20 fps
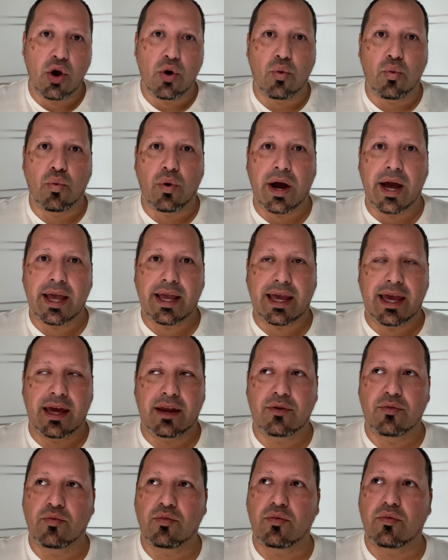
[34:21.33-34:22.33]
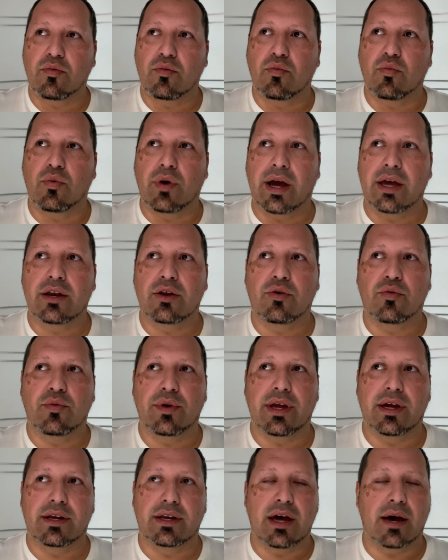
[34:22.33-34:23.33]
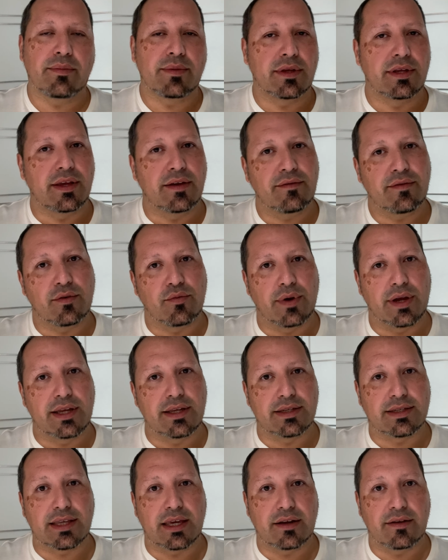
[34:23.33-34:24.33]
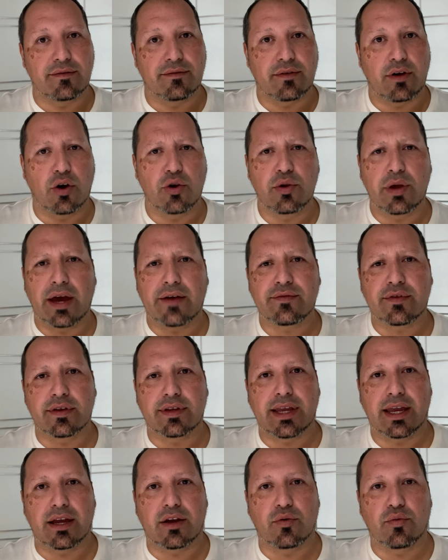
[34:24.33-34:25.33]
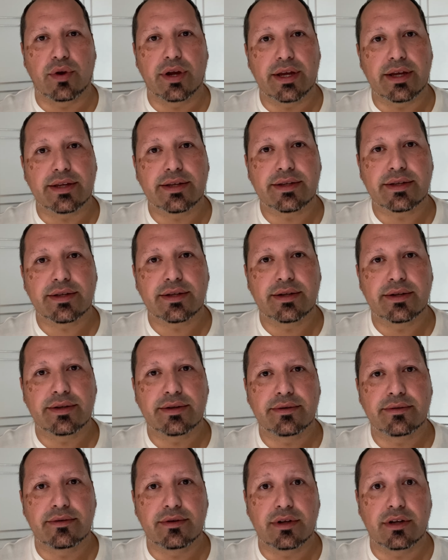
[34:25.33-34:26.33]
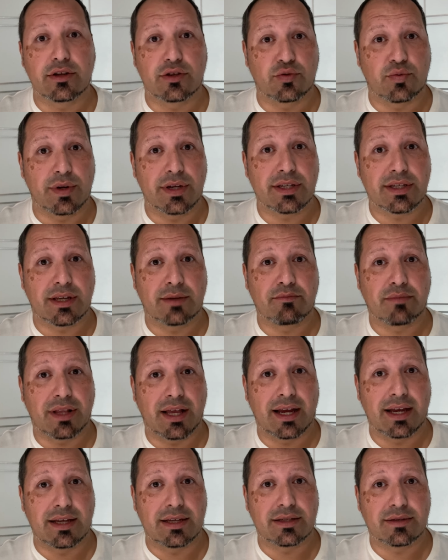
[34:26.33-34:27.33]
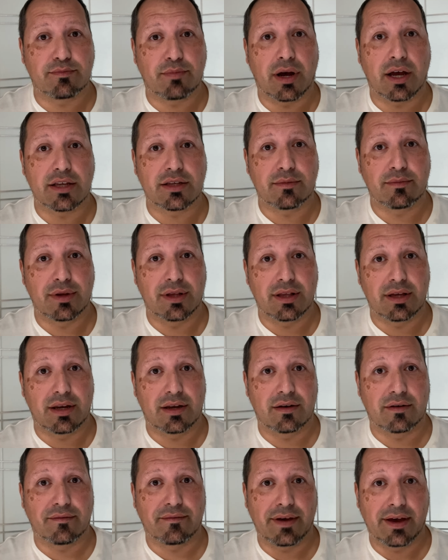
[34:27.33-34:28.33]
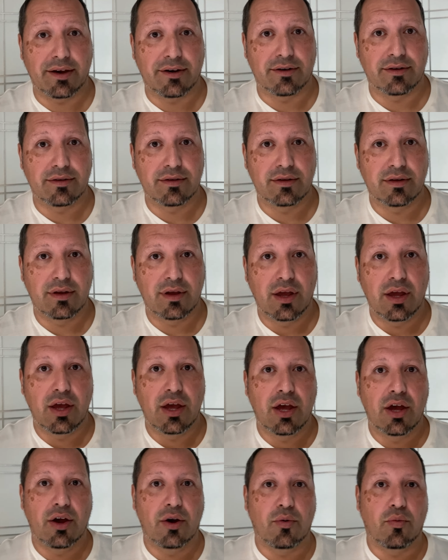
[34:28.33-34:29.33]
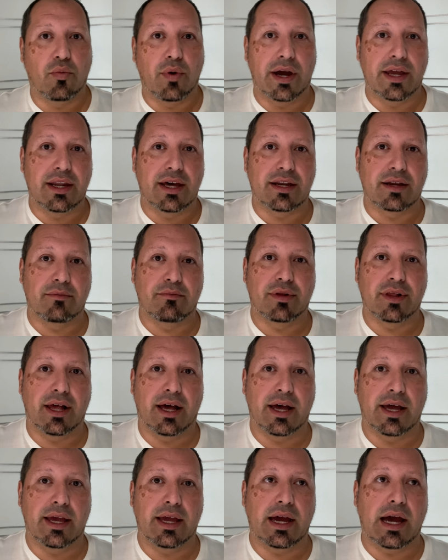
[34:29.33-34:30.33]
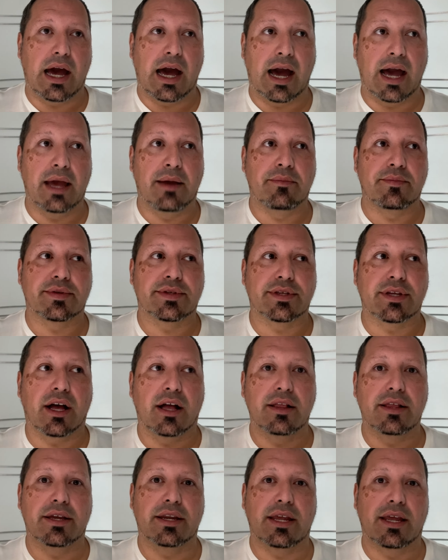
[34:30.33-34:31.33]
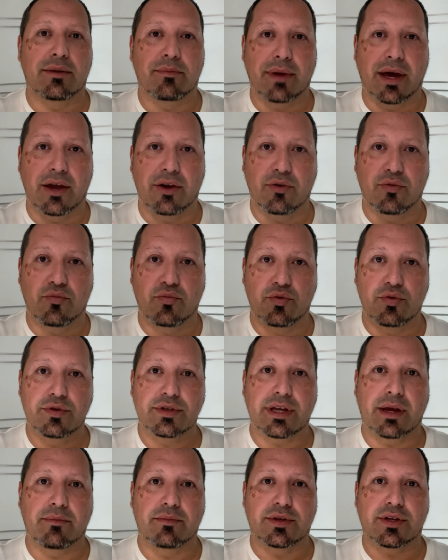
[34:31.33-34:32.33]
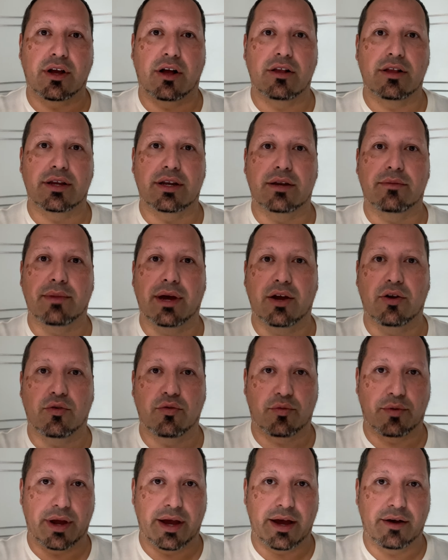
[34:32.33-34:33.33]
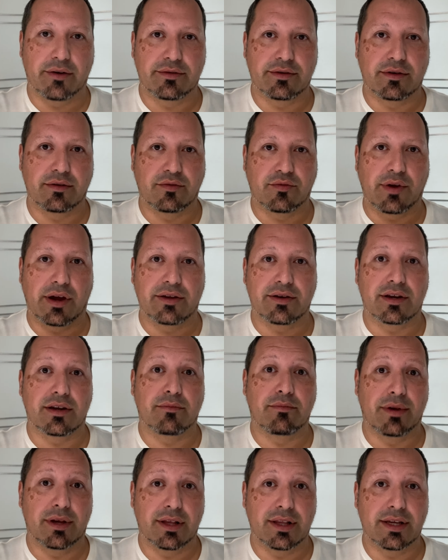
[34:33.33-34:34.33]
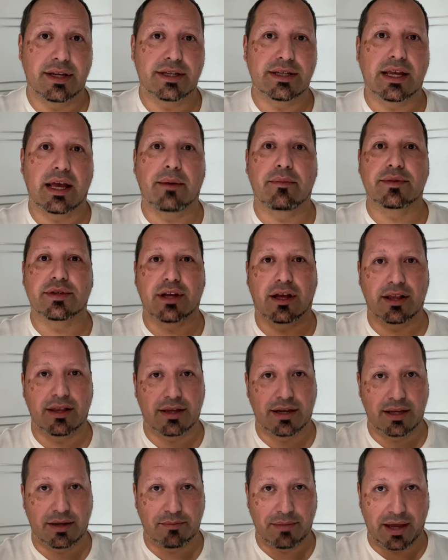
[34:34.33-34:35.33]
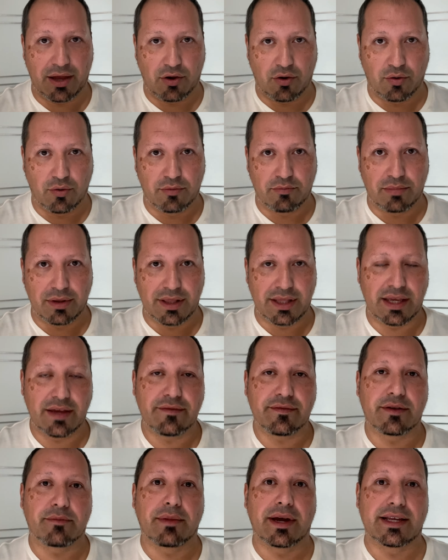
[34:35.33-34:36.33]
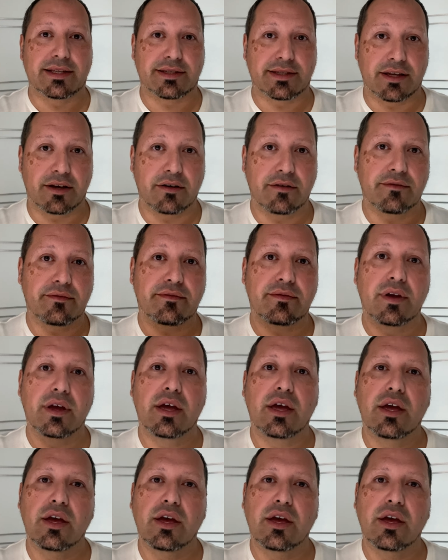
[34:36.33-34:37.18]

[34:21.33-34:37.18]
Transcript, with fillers: Why can, why don't we adopt a different way? Instead of, oh, you have to take a risk, because risk implies possibility to fail why not imply I'm solid in my own roots, I'm solid in my own ground, grounded abilities, I'm solid in my own belief in myself